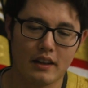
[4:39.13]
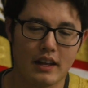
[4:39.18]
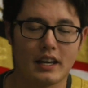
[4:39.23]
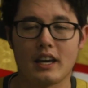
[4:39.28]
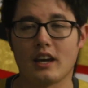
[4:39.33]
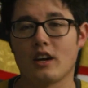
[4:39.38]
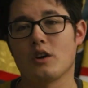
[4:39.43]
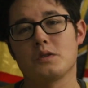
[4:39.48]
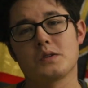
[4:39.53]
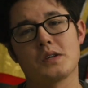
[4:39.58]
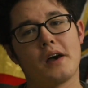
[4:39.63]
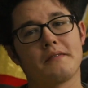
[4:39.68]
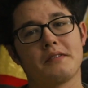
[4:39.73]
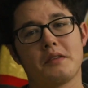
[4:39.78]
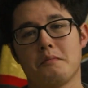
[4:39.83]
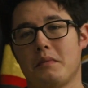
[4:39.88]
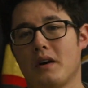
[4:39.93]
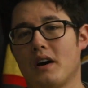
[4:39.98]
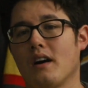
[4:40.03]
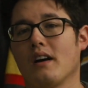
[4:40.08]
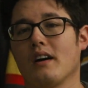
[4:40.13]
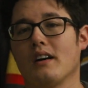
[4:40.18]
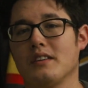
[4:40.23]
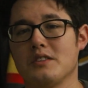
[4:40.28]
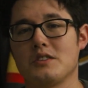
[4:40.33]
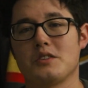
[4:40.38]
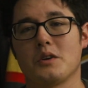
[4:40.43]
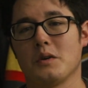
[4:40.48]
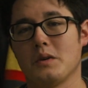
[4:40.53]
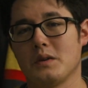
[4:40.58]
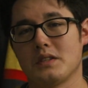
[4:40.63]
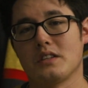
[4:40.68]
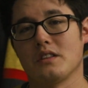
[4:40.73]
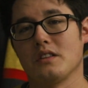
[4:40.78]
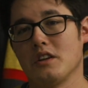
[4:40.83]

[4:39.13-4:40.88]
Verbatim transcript: like it goes off the bar, and so it's a